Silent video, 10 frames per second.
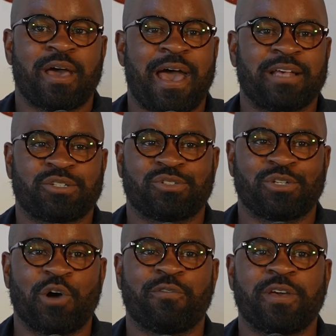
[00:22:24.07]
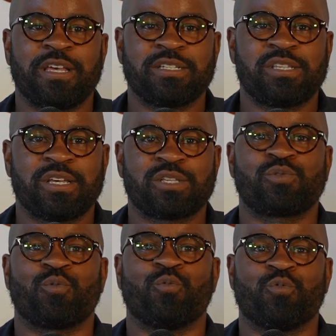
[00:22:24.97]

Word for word: ask yourself, is this